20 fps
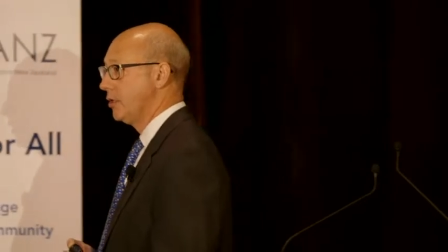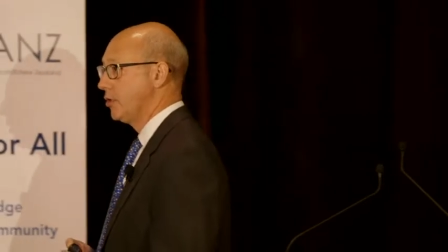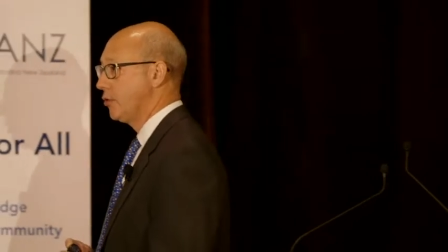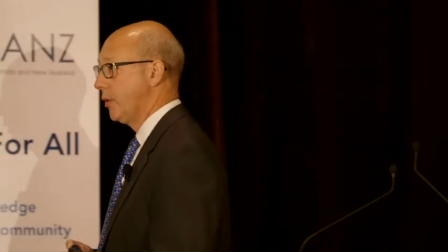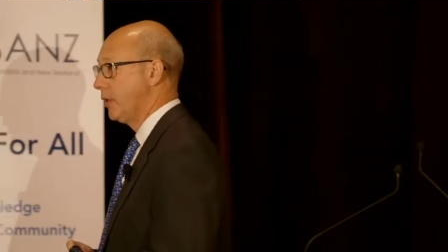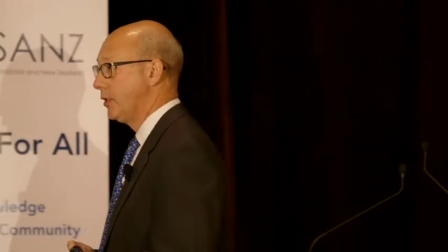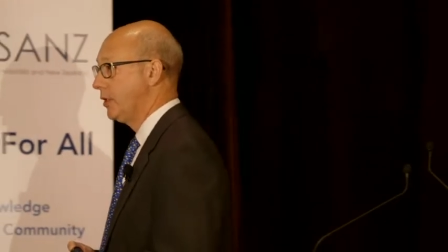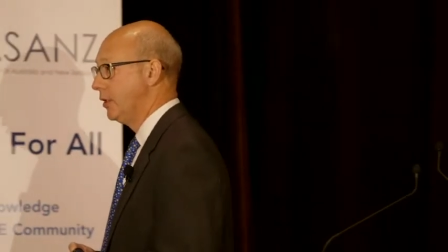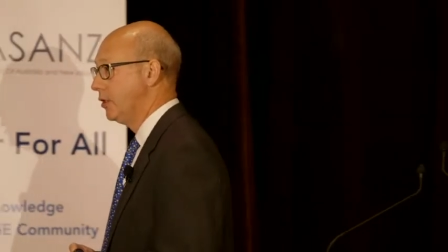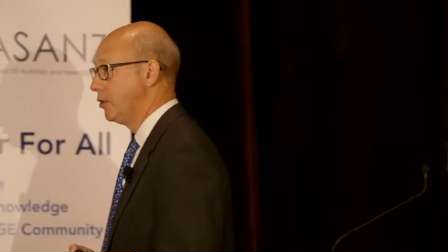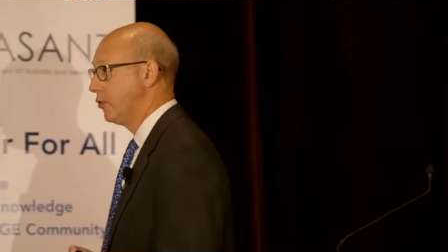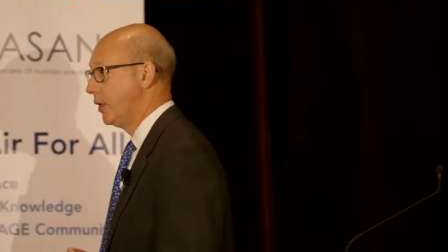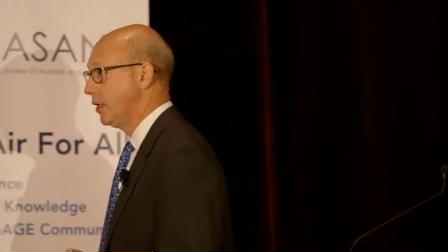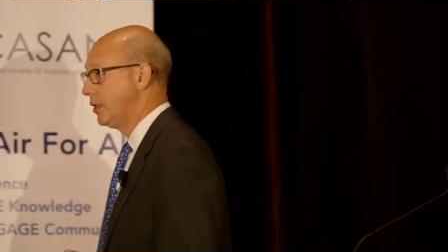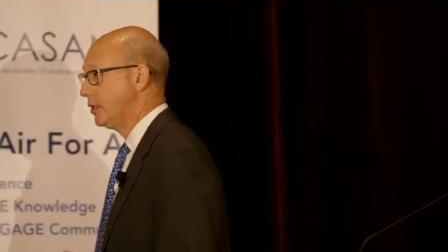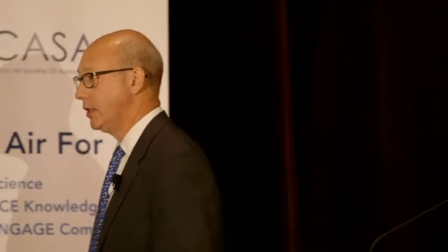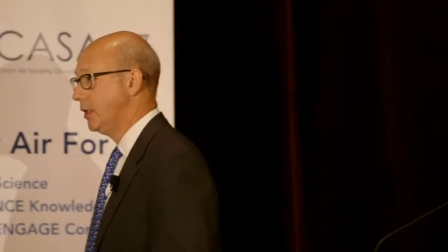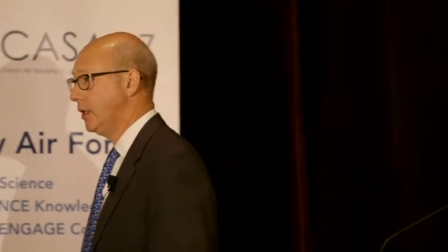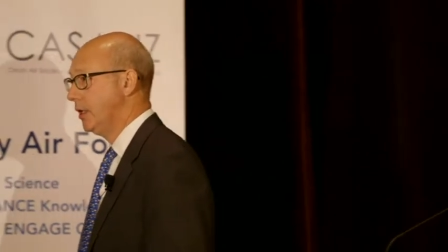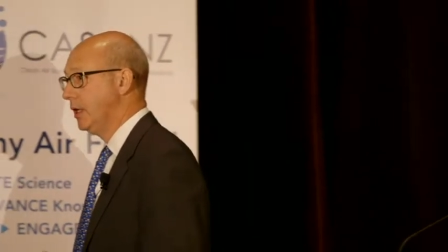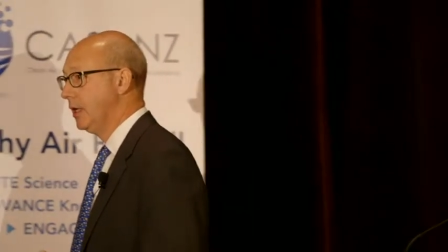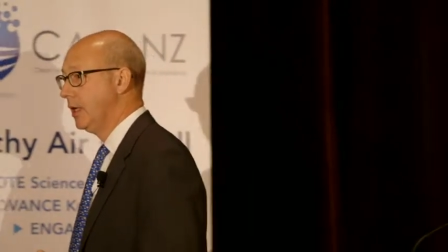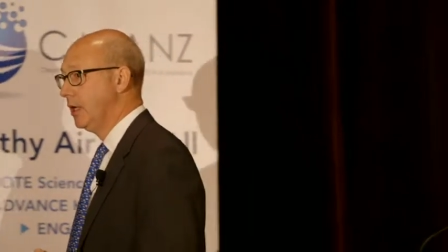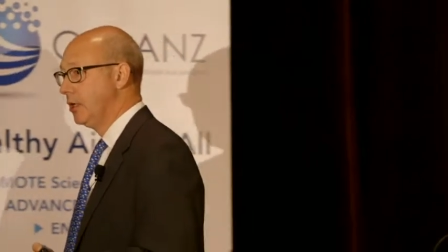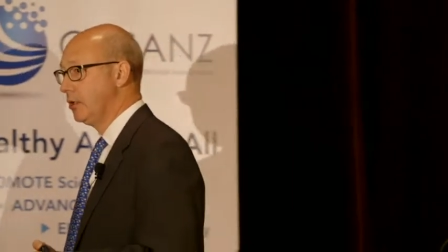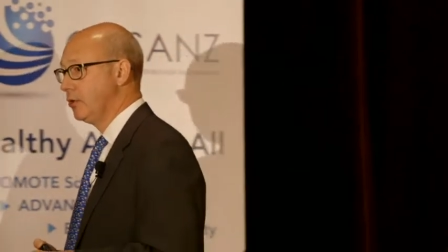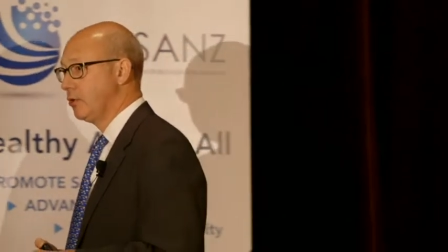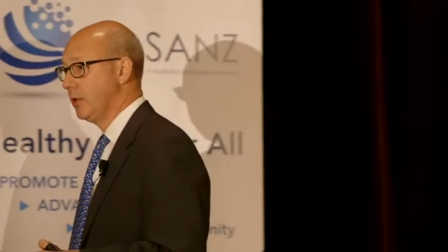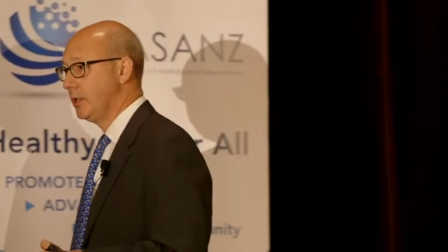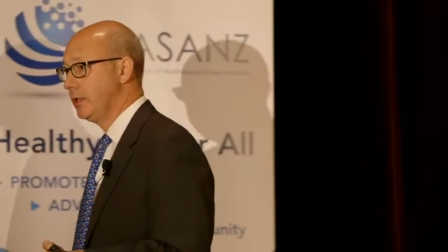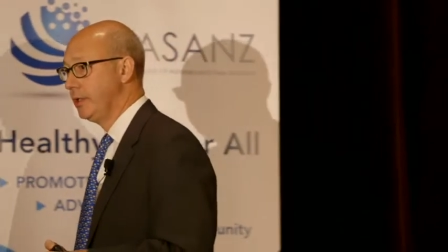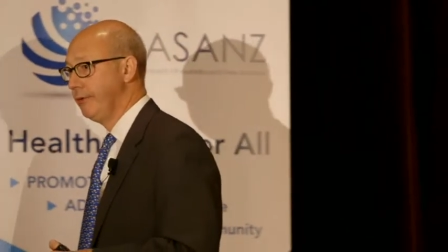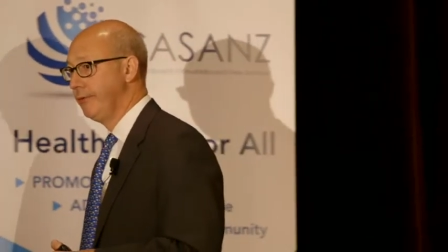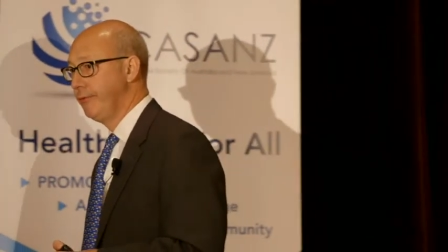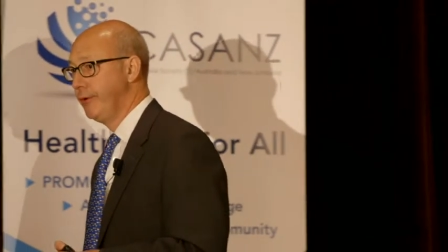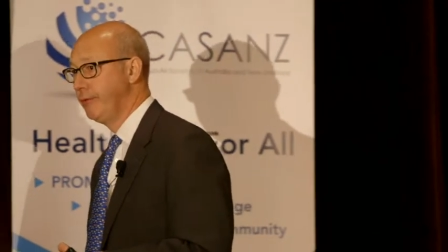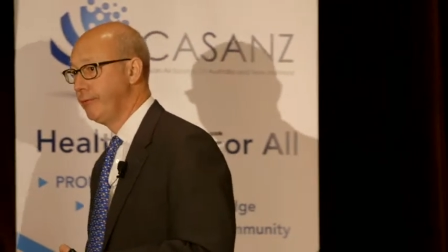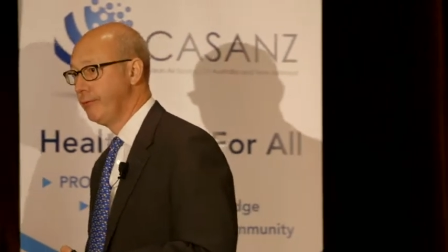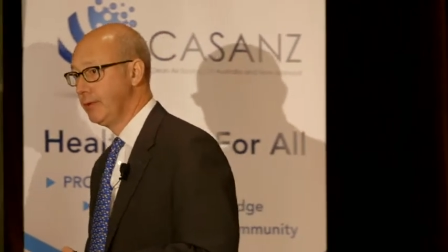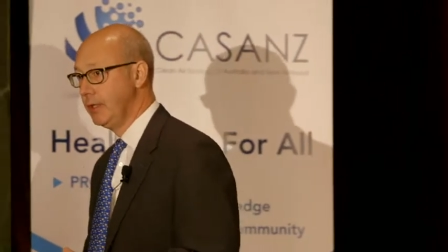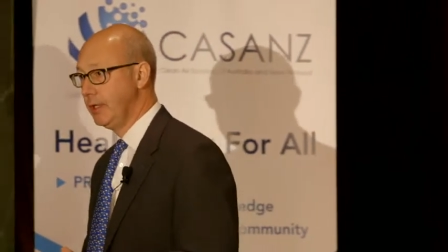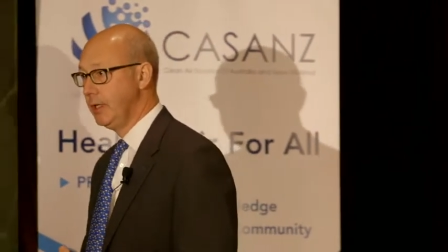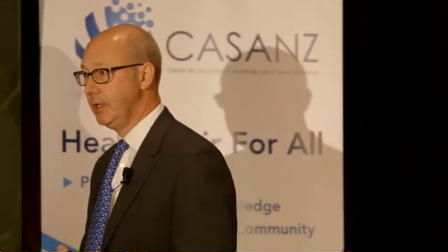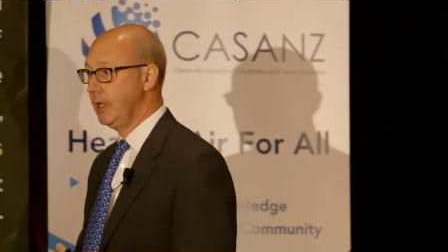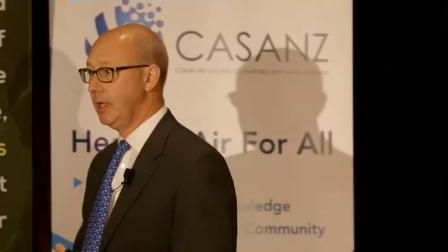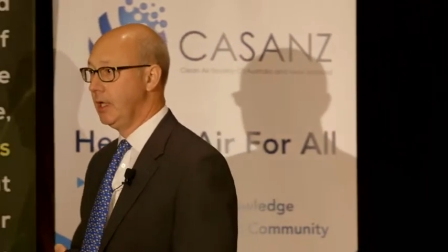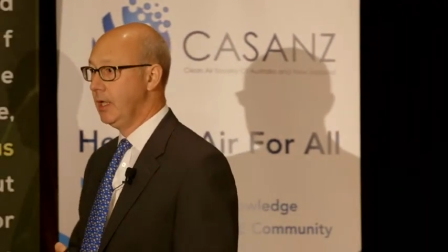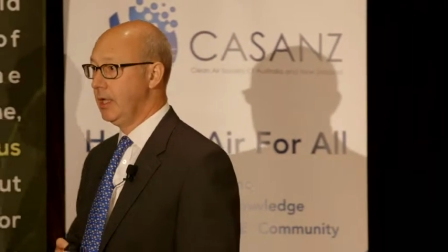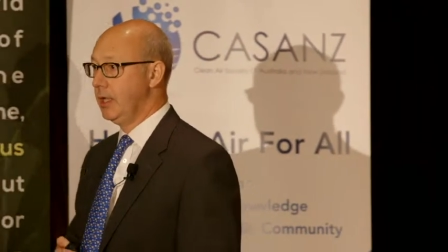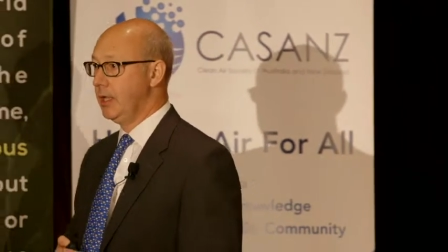in 2020, 2050,